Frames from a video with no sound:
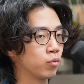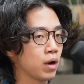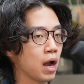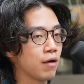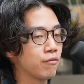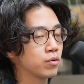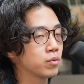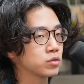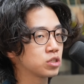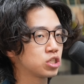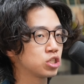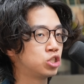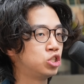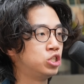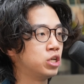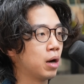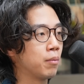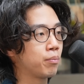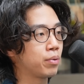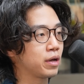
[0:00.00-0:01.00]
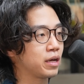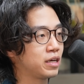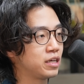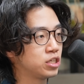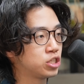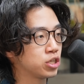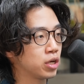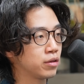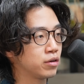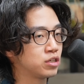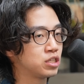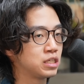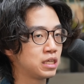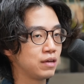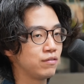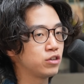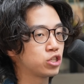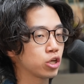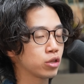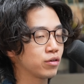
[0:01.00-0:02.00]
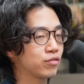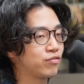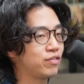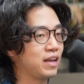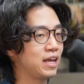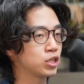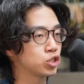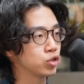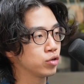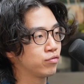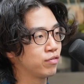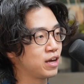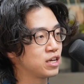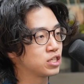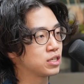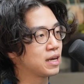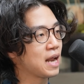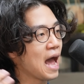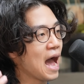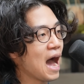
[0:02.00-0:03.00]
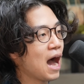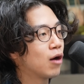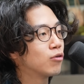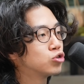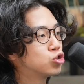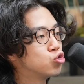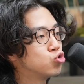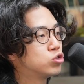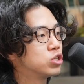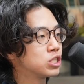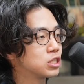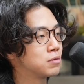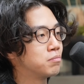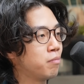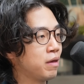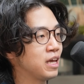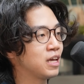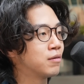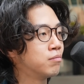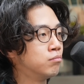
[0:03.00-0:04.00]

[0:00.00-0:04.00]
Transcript: where everyone's just jumping on each other to give each other financial advice on how to just make